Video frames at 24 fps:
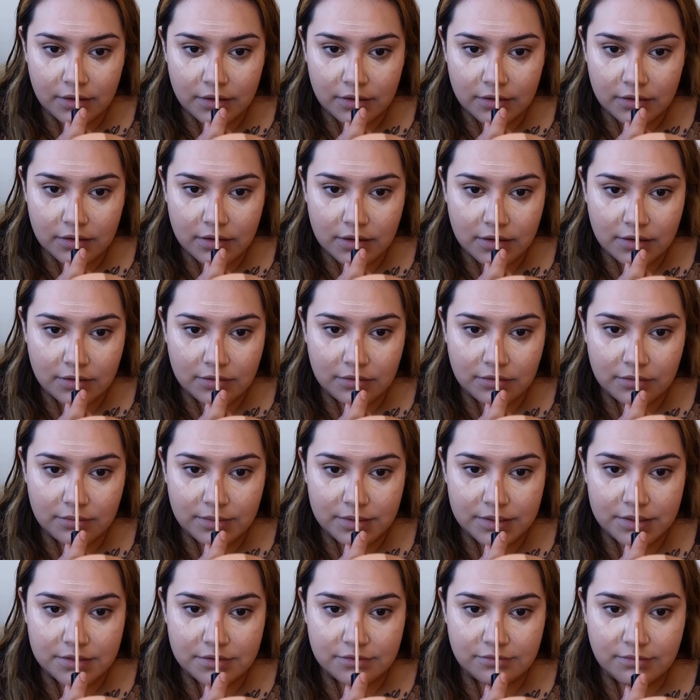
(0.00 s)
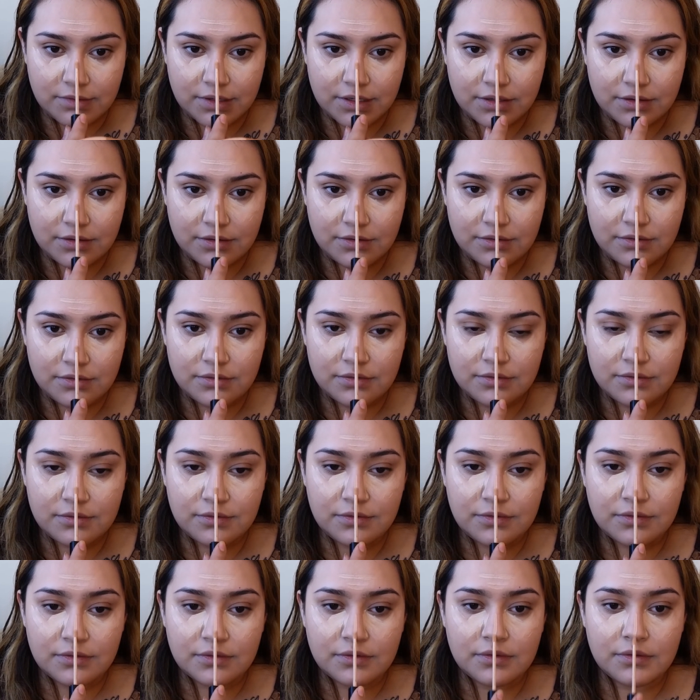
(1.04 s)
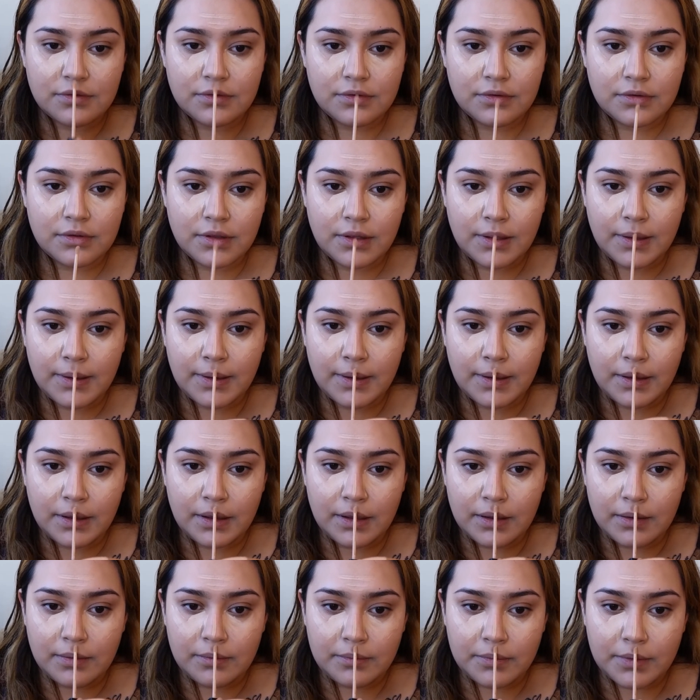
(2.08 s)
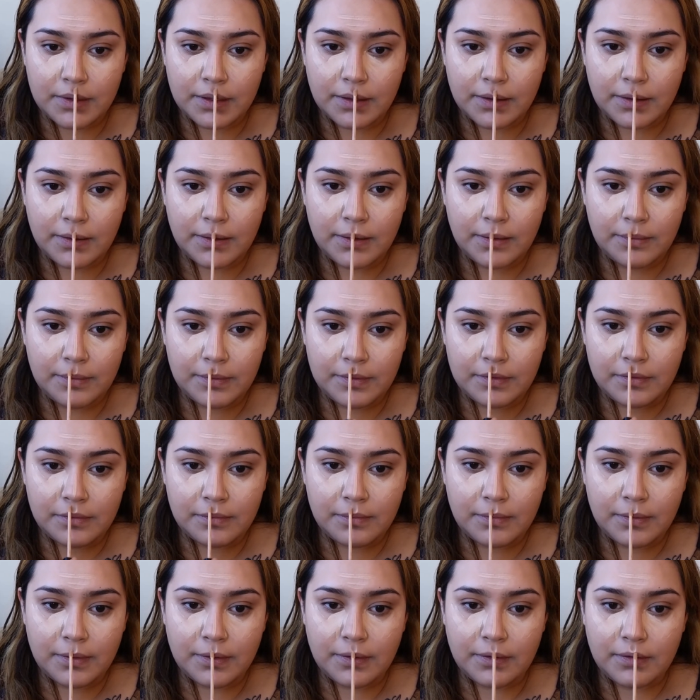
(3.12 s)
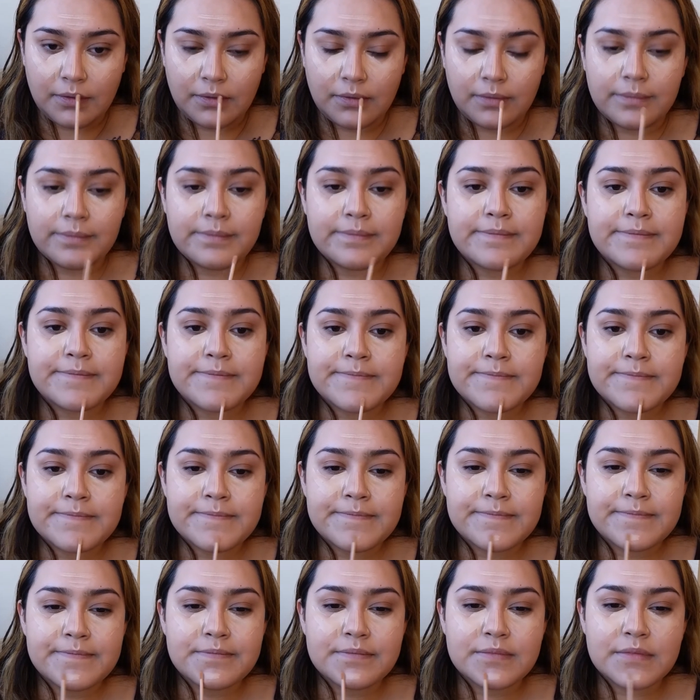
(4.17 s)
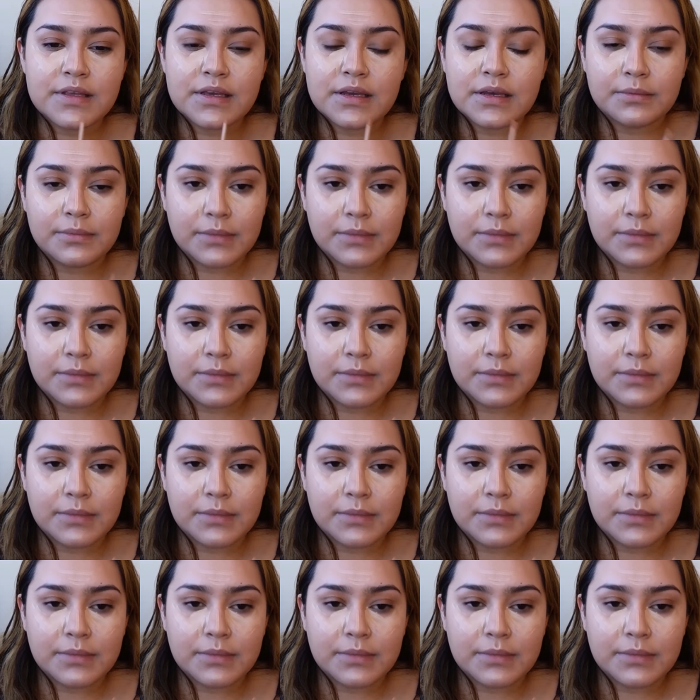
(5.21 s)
the bridge of my nose, my cupid's bow, and my